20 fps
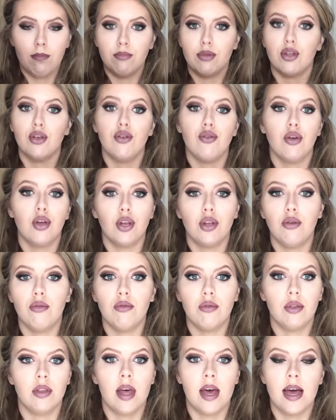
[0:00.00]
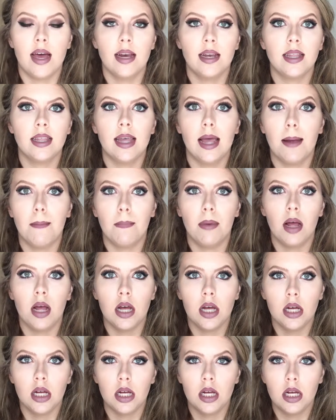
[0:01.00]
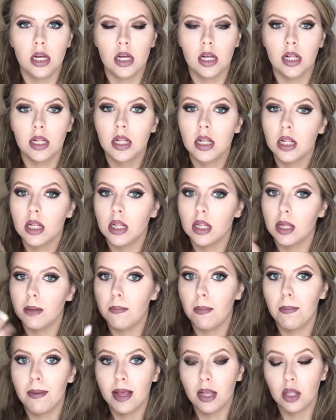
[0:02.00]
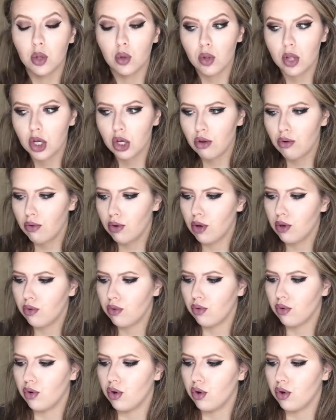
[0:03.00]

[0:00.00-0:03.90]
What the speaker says: So you can use that same lip pencil that you used,